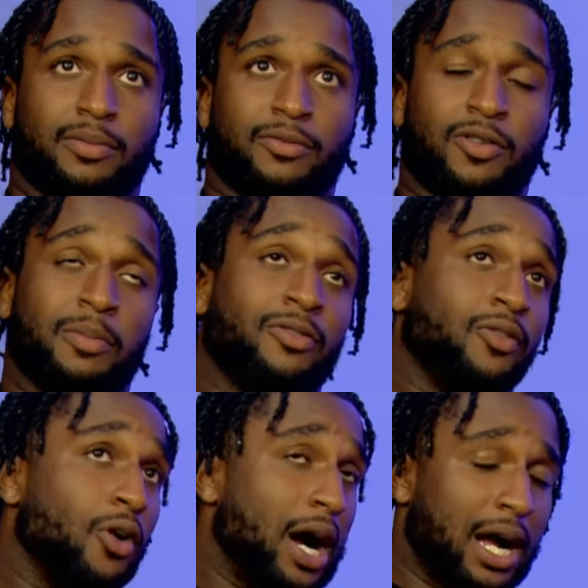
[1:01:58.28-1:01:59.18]
from
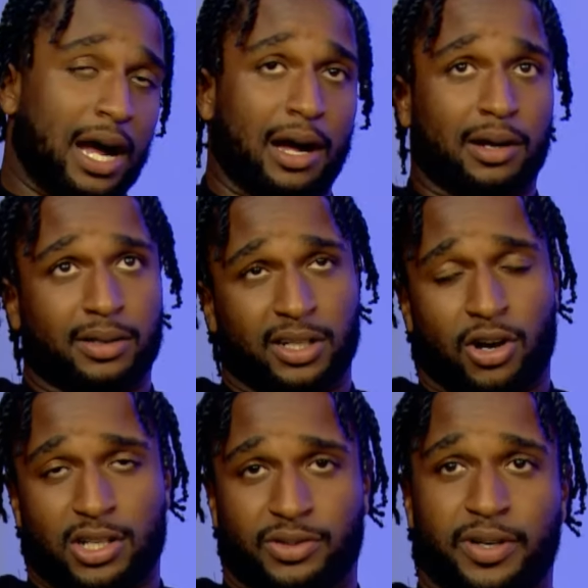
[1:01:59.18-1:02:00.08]
before
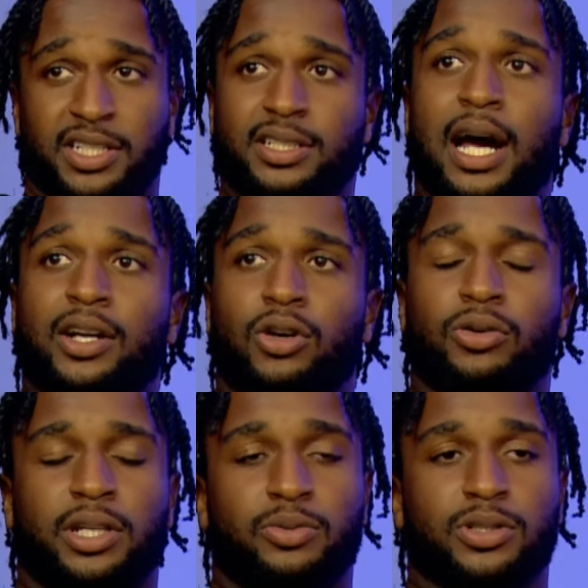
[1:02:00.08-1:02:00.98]
incarceration, I know
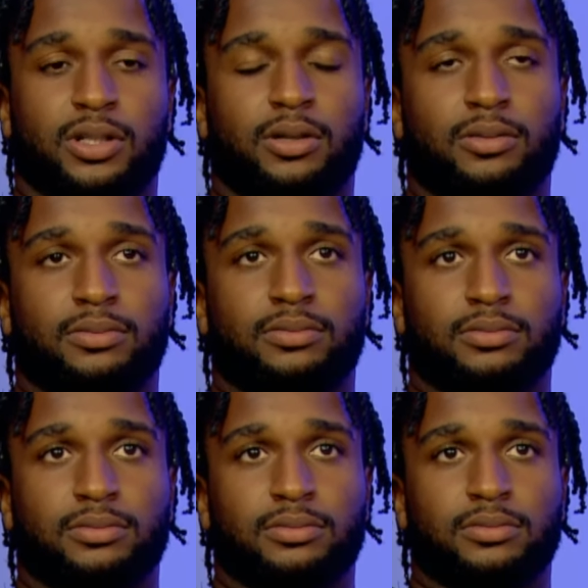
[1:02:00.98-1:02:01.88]
he was Muslim.
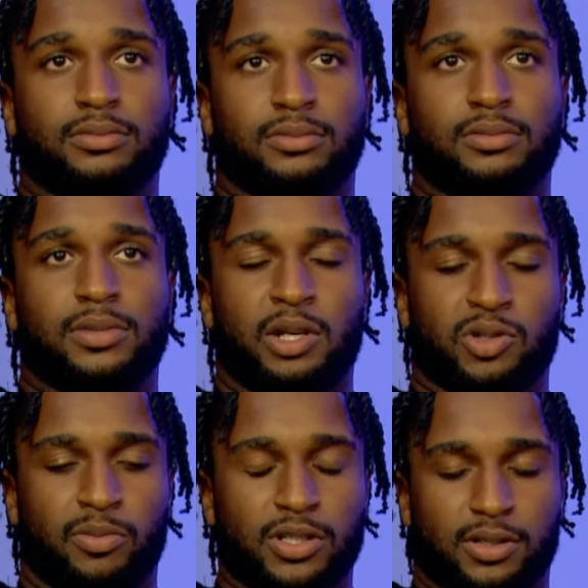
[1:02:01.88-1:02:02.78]

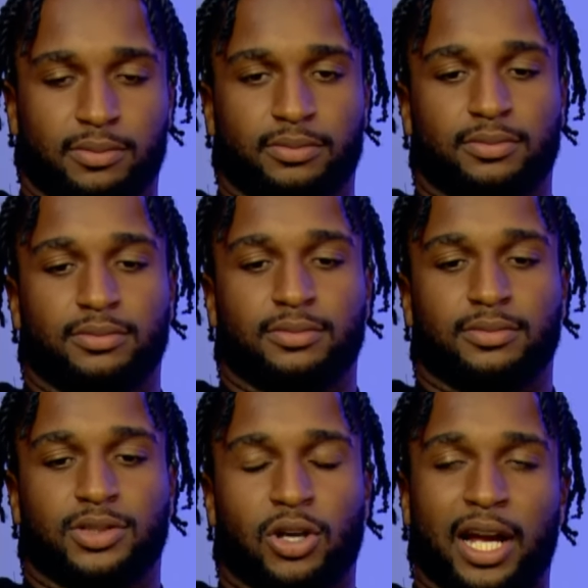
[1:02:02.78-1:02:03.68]
Mm-hmm. So I